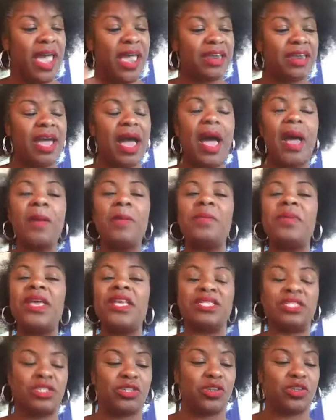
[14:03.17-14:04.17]
and up
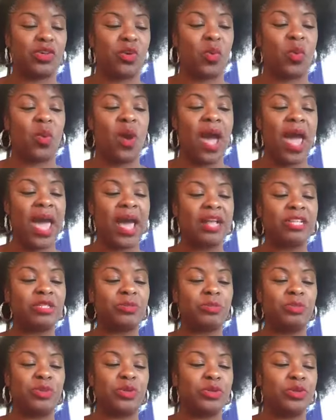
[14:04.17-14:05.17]
into the wild
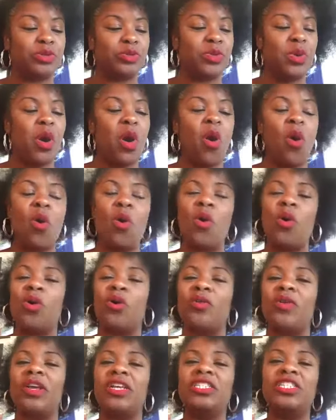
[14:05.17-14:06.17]
blue,
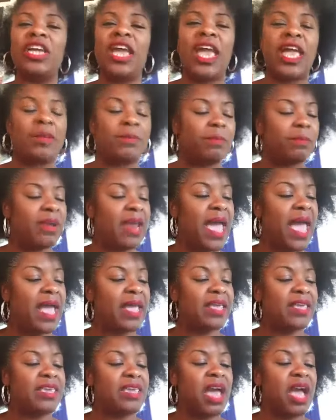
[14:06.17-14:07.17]
orange, and
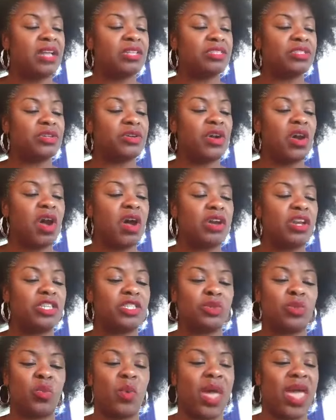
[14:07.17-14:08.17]
black yonder on
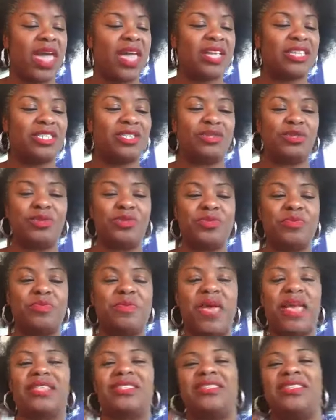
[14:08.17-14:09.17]
its way to
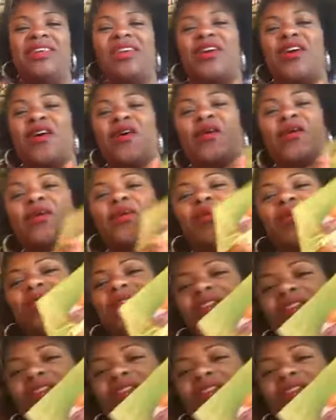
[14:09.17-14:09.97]
Mexico.